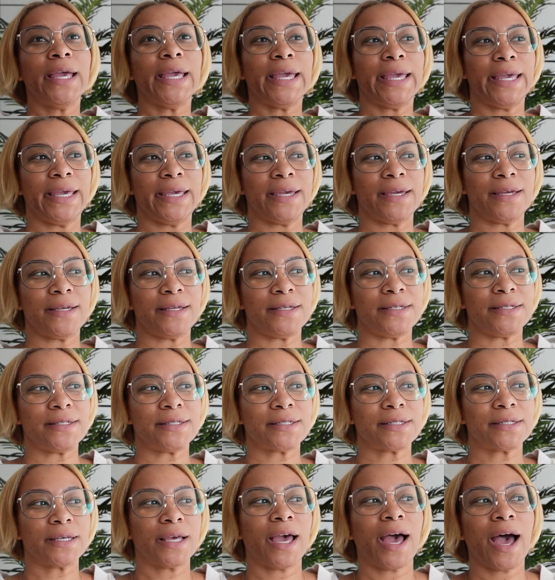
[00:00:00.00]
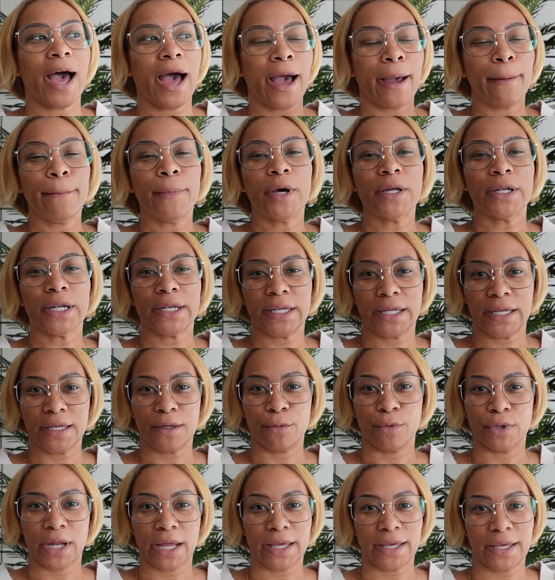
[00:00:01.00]
is I'm going to
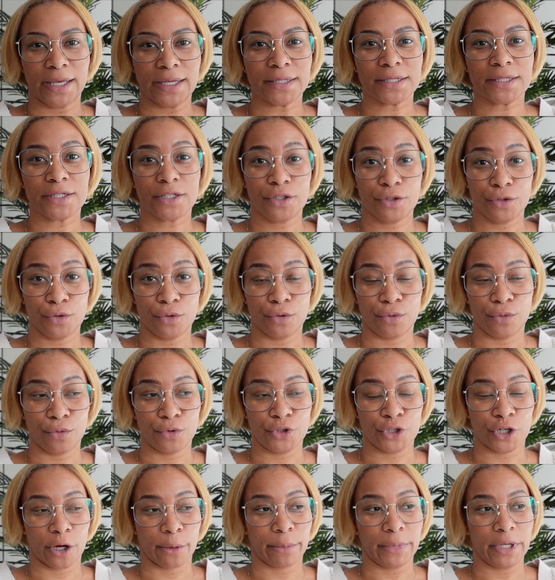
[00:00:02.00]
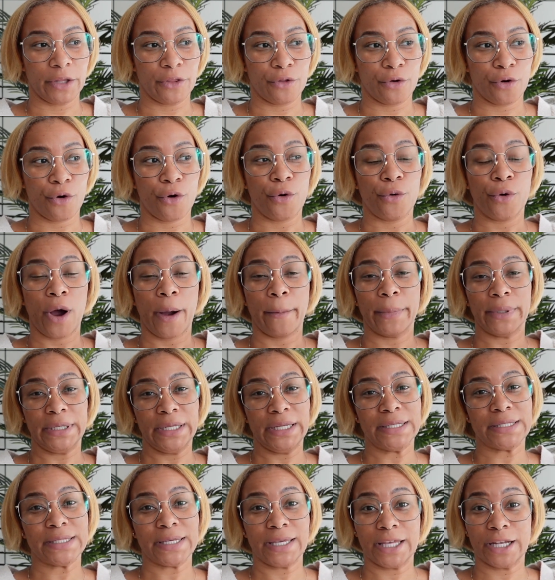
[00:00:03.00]
need, when I get to Germany, though, I'm going to
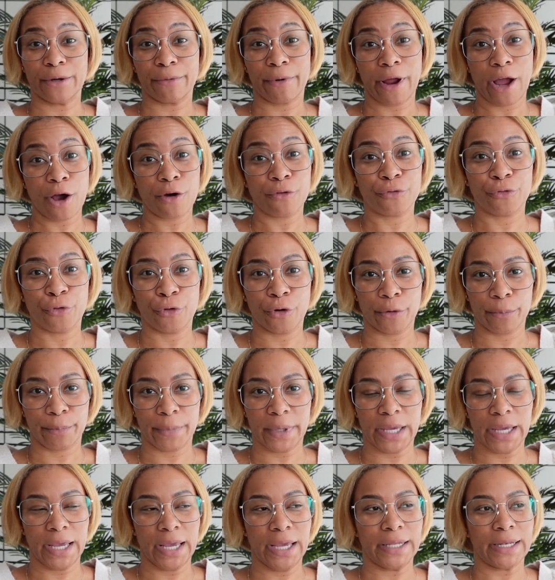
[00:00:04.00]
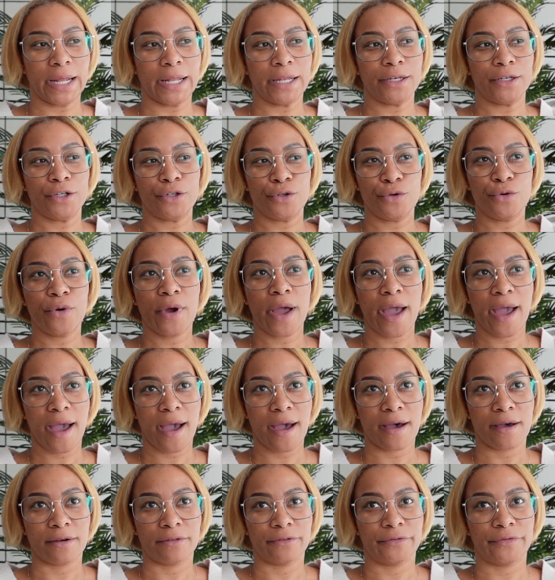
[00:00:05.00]
need to get around for a bit. And I do
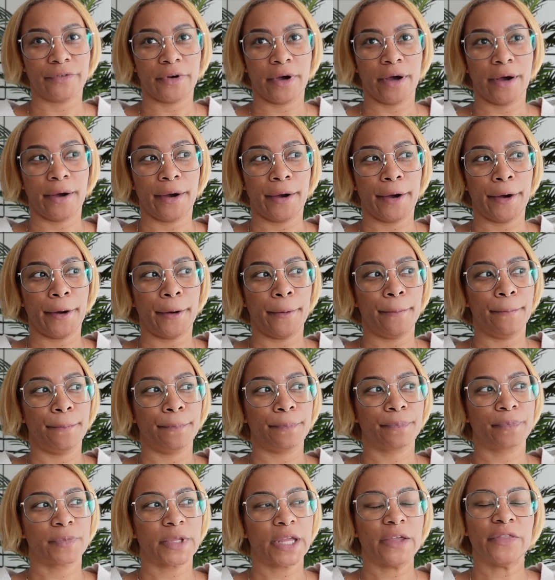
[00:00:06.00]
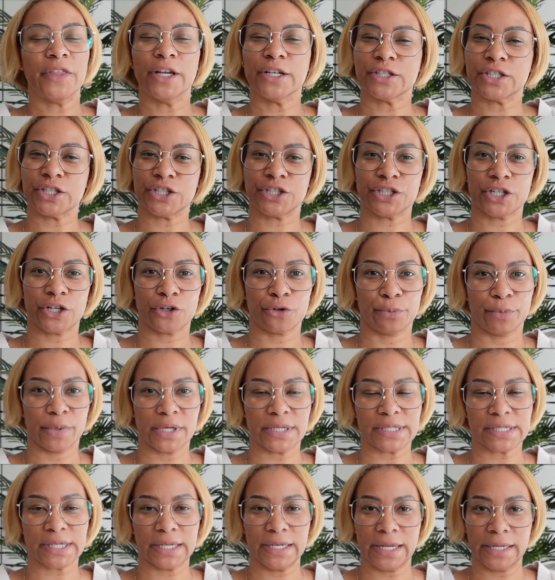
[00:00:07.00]
have, there's a shuttle
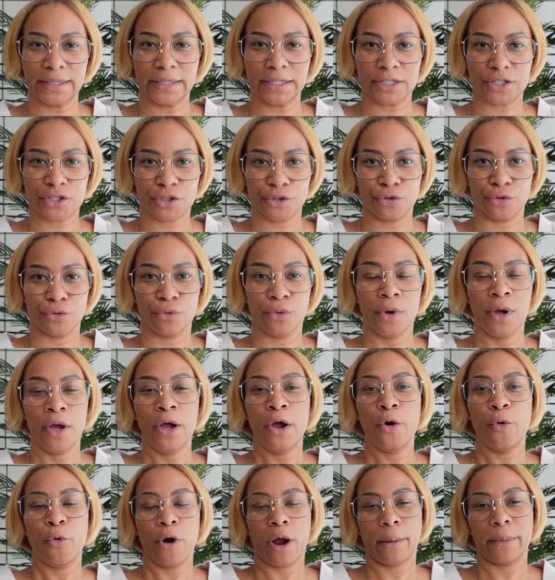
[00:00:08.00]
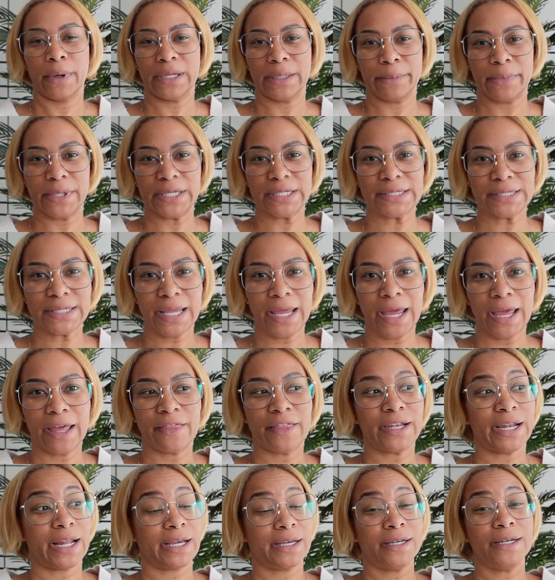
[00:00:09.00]
bus connected to where I'm going to be staying
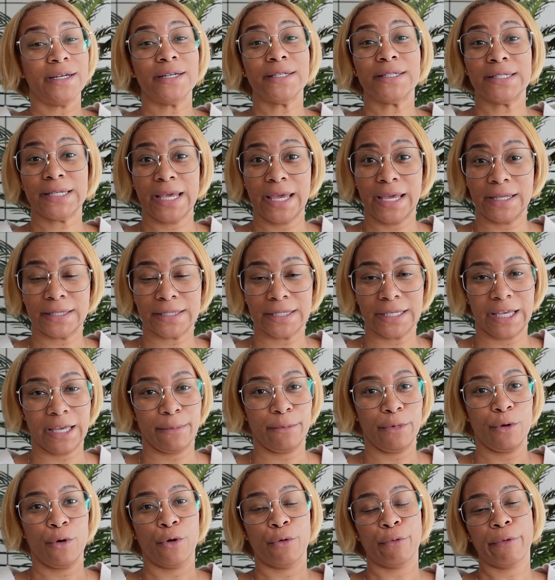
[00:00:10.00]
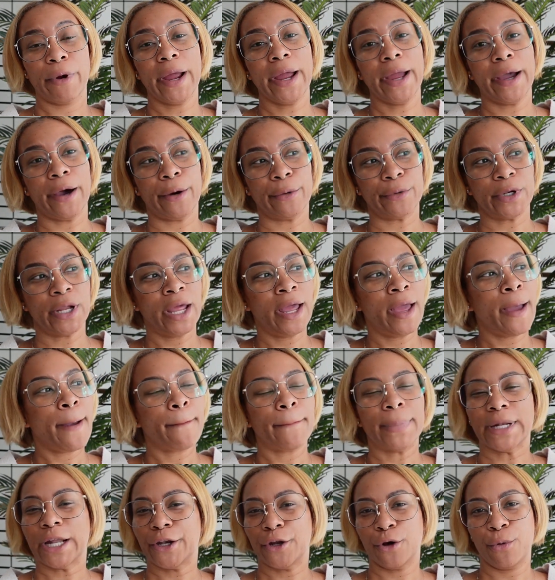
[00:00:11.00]
that I could take to get me around,
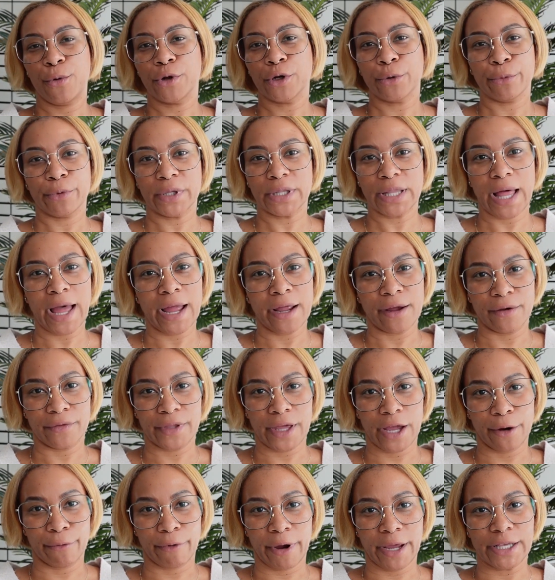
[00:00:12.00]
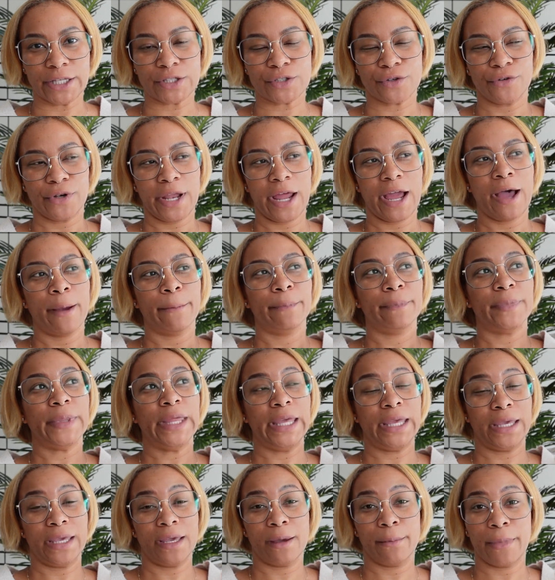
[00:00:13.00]
but I don't want to rely on that, right? So now I'm
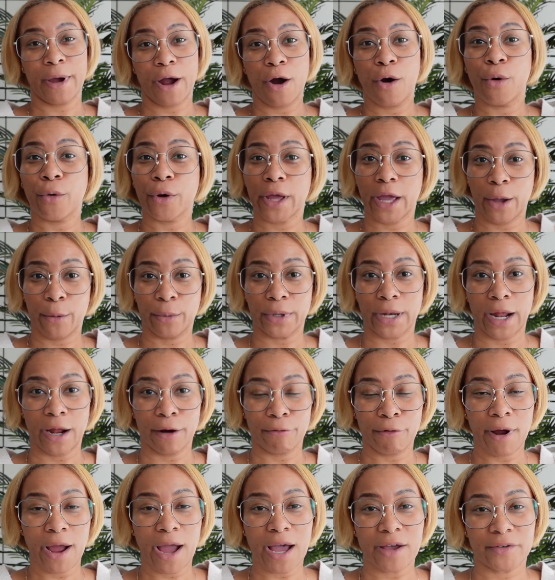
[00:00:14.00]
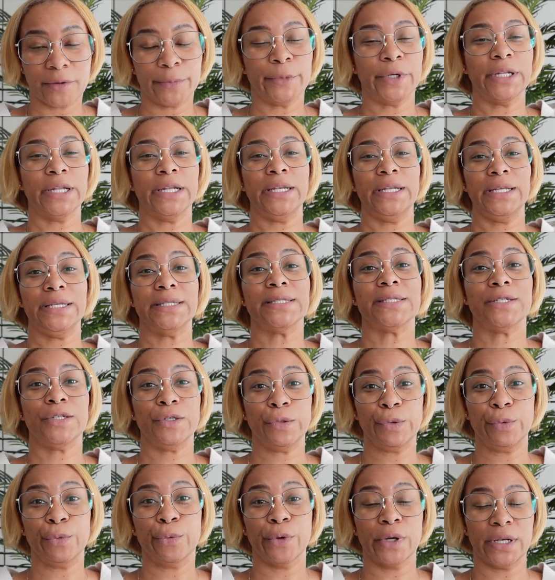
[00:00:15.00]
thinking about, okay, when I arrive, I'm going to need
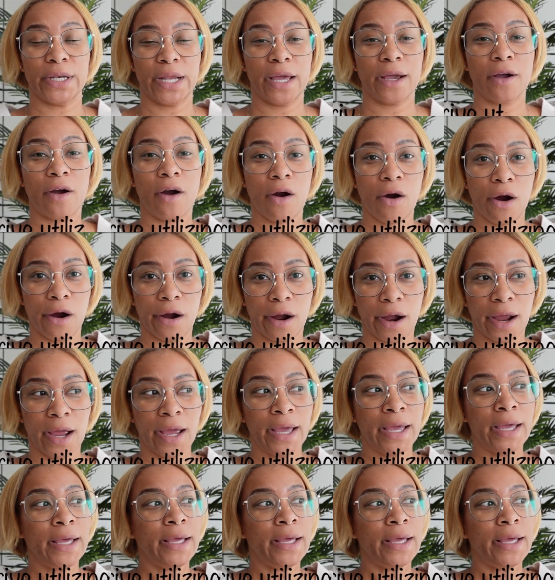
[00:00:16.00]
to rent a car.